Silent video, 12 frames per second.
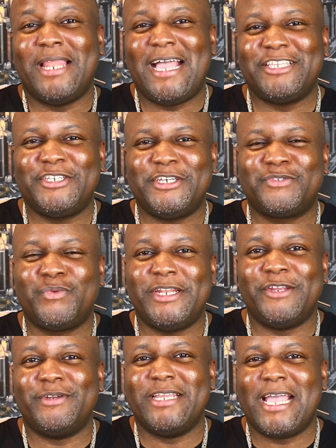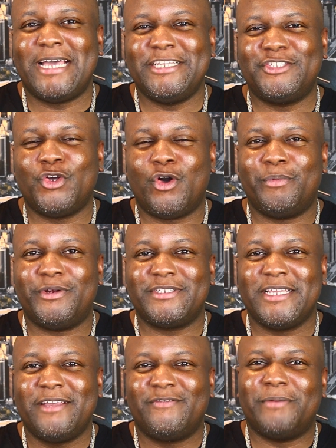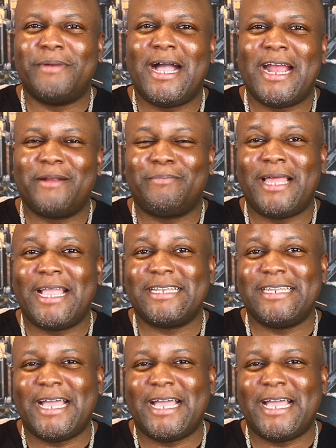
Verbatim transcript: last year's winner, Niani Tolbert from Hire Black